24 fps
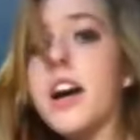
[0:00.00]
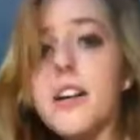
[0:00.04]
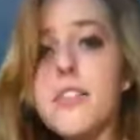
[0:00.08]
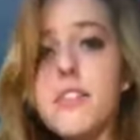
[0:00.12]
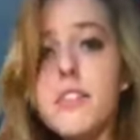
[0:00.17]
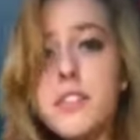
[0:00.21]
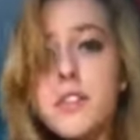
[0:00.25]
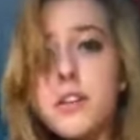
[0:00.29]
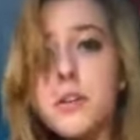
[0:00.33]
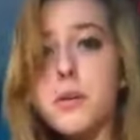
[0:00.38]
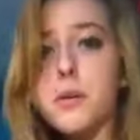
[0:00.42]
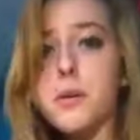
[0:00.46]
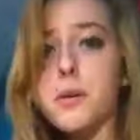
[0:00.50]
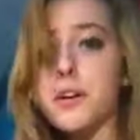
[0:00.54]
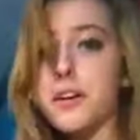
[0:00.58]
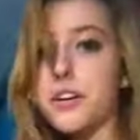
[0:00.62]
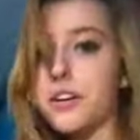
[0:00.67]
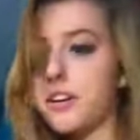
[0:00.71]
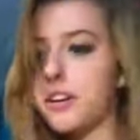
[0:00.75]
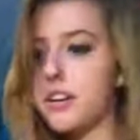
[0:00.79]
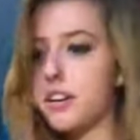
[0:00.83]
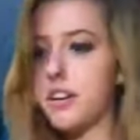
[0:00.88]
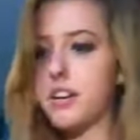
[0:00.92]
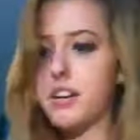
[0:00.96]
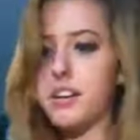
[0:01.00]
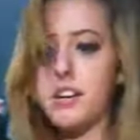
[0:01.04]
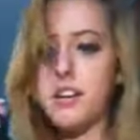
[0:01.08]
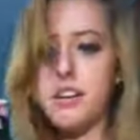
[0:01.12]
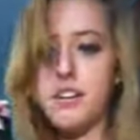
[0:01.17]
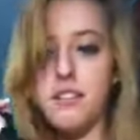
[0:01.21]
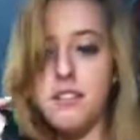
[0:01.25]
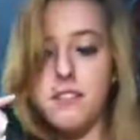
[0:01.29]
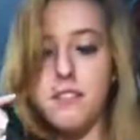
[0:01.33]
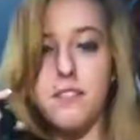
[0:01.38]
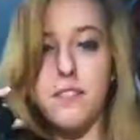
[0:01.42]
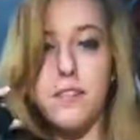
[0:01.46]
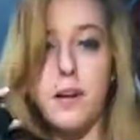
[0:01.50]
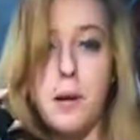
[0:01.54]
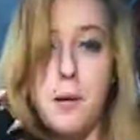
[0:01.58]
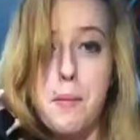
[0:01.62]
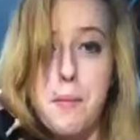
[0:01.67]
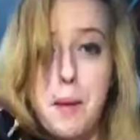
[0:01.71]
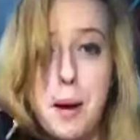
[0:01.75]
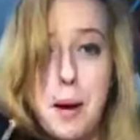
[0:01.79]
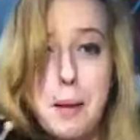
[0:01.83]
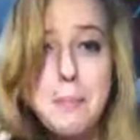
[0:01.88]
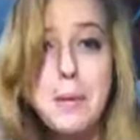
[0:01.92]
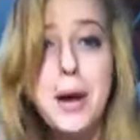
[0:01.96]
I record
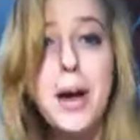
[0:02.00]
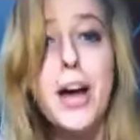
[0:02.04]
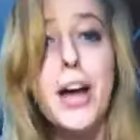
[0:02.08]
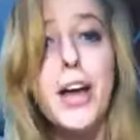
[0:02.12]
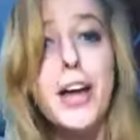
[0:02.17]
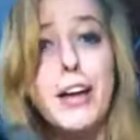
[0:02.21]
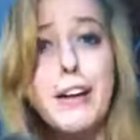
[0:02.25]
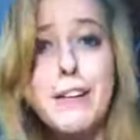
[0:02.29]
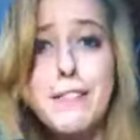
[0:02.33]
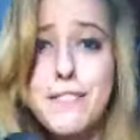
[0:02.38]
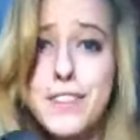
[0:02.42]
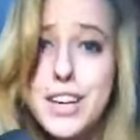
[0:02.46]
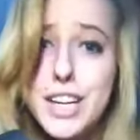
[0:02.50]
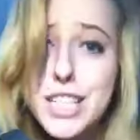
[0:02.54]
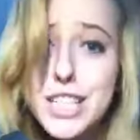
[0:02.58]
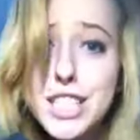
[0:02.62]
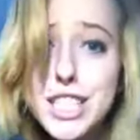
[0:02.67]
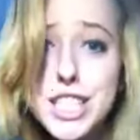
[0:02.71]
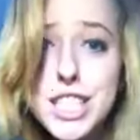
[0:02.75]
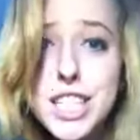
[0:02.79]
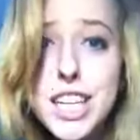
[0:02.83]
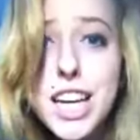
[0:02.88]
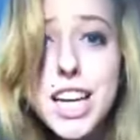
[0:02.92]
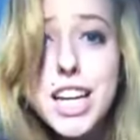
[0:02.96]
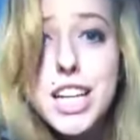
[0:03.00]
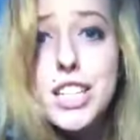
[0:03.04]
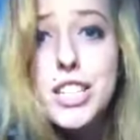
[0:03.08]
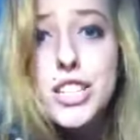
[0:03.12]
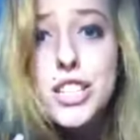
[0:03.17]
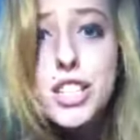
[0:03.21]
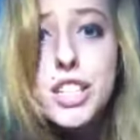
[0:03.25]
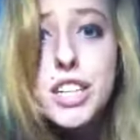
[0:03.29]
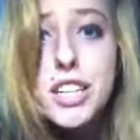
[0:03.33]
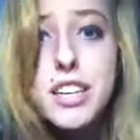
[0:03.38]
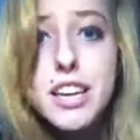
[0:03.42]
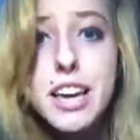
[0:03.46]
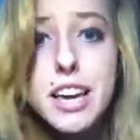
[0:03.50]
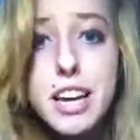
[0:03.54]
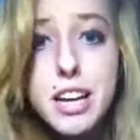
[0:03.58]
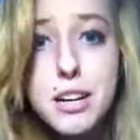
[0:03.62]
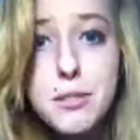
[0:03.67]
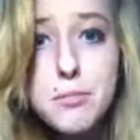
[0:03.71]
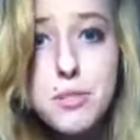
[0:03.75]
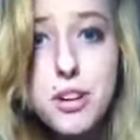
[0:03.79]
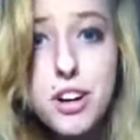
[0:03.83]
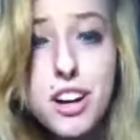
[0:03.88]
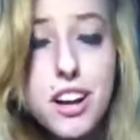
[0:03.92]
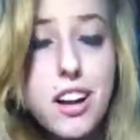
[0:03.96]
from my fancy HD
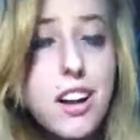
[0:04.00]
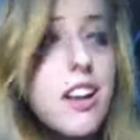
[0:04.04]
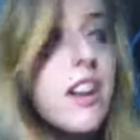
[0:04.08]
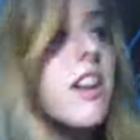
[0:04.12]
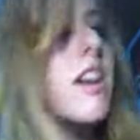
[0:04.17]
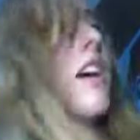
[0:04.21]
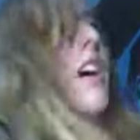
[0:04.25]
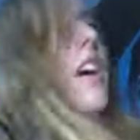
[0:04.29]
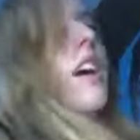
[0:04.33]
camera,